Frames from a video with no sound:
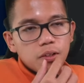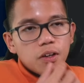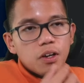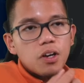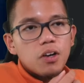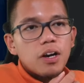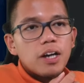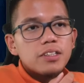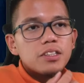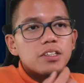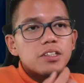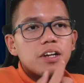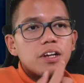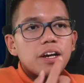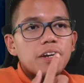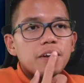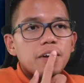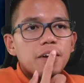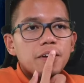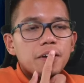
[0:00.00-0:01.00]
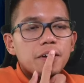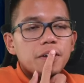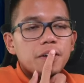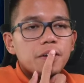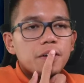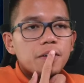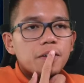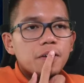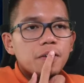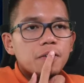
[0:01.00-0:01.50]
oh, actually, no,
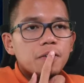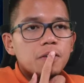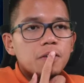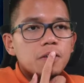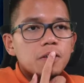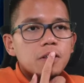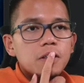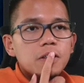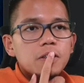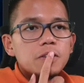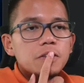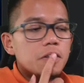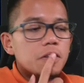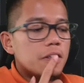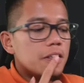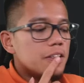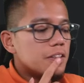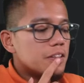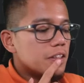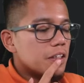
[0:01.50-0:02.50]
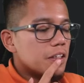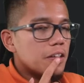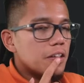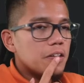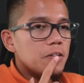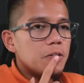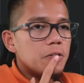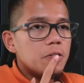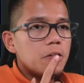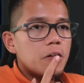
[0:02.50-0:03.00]
I know. So let's
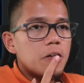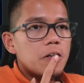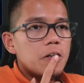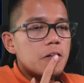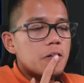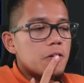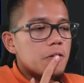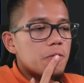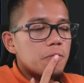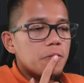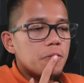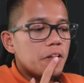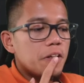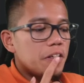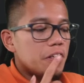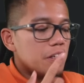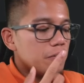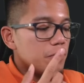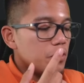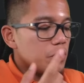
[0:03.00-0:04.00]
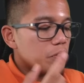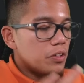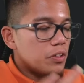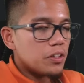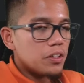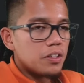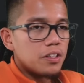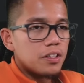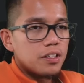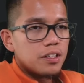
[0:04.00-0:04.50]
say they give you
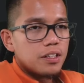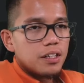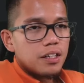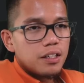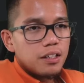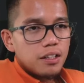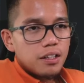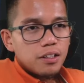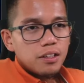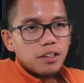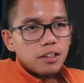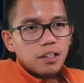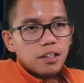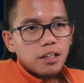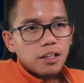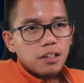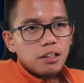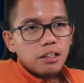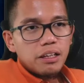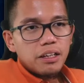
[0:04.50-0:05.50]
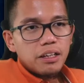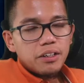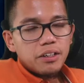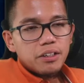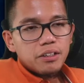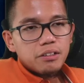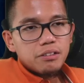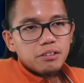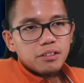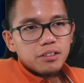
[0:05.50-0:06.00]
a
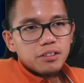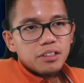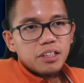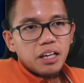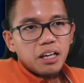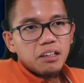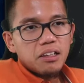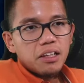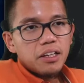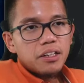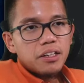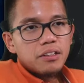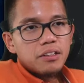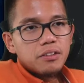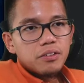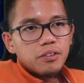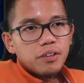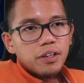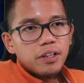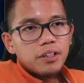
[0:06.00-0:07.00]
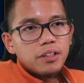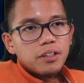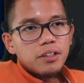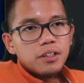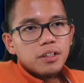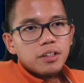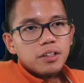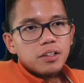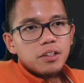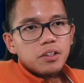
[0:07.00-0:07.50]
letter, yeah, a letter, right?
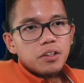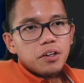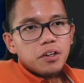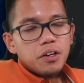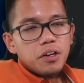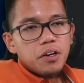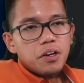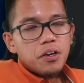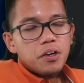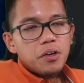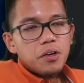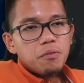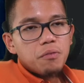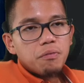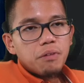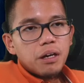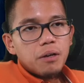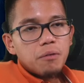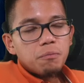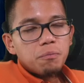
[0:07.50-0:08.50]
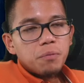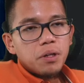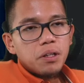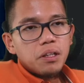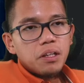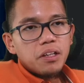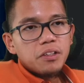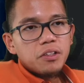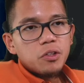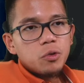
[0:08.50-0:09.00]
But
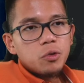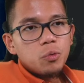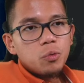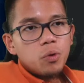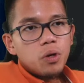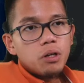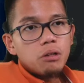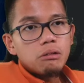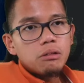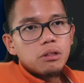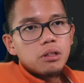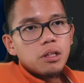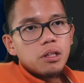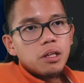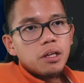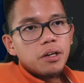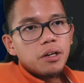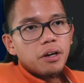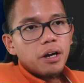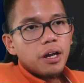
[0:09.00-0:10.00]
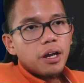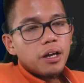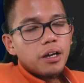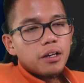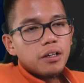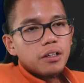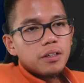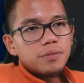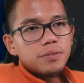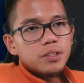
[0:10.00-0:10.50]
like you want letter,
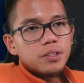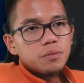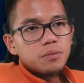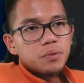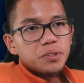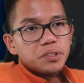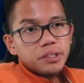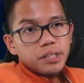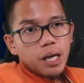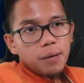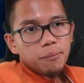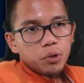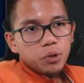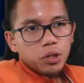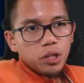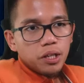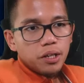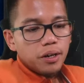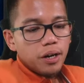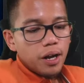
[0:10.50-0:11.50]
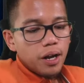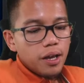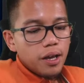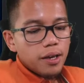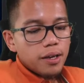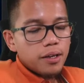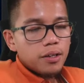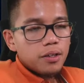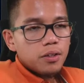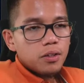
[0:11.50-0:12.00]
if someone tap on letter
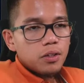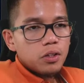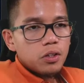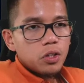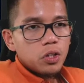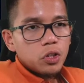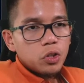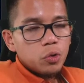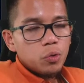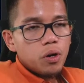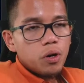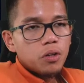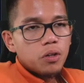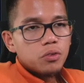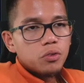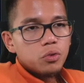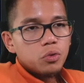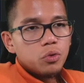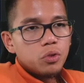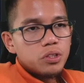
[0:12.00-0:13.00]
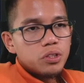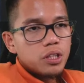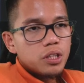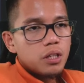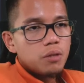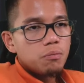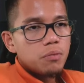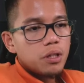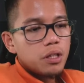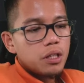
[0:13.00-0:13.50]
A, you want to do the
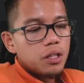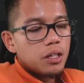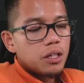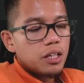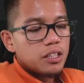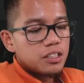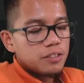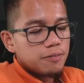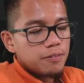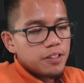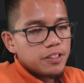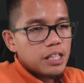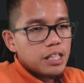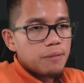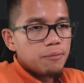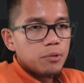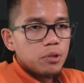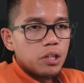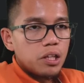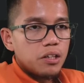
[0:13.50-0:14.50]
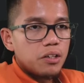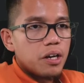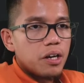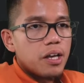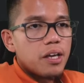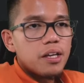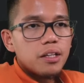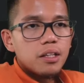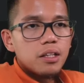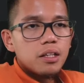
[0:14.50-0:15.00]
same thing as if they tap on letter
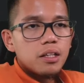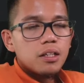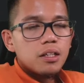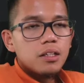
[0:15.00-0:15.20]
N,